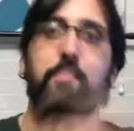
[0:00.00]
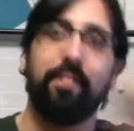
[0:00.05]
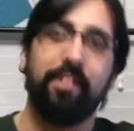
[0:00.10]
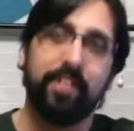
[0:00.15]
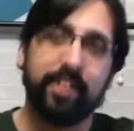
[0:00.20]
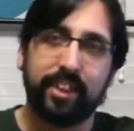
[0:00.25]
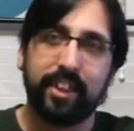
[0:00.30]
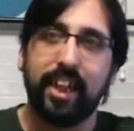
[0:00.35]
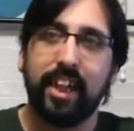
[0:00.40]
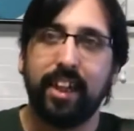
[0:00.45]

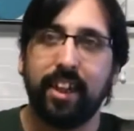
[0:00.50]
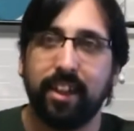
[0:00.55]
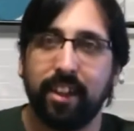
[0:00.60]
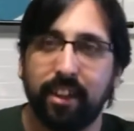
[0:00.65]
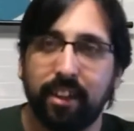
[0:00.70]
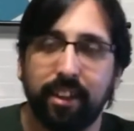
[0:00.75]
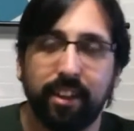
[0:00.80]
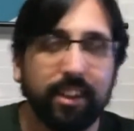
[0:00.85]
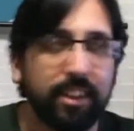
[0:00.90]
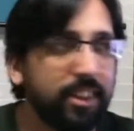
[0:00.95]
burst out of the
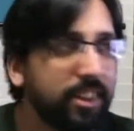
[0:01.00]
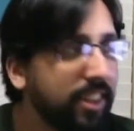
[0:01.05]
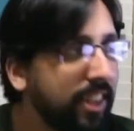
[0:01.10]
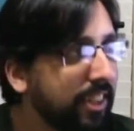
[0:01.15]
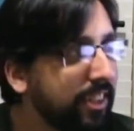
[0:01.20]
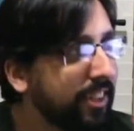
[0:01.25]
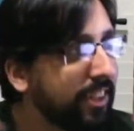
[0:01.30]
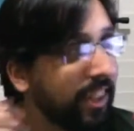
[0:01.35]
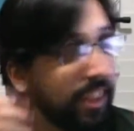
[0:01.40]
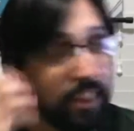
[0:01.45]
thing's
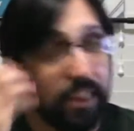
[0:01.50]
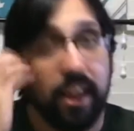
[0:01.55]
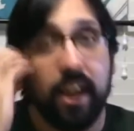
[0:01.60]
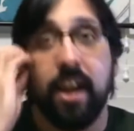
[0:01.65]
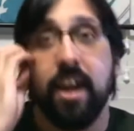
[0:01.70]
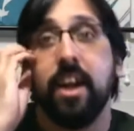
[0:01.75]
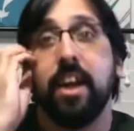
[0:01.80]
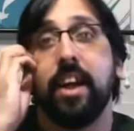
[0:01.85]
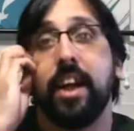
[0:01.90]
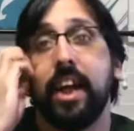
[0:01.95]
chest, and
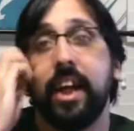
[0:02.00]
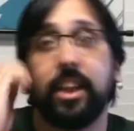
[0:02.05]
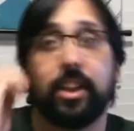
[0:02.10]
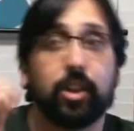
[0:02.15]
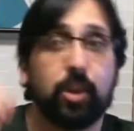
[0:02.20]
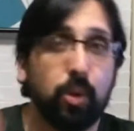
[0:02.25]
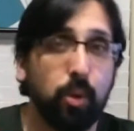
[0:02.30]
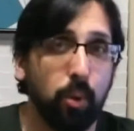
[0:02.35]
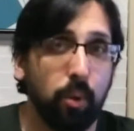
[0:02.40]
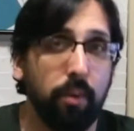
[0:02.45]
it's
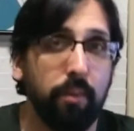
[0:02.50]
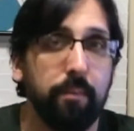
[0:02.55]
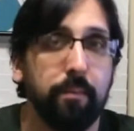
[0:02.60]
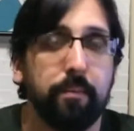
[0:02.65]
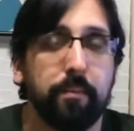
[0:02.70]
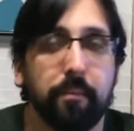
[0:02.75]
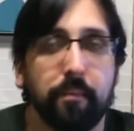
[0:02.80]
cool.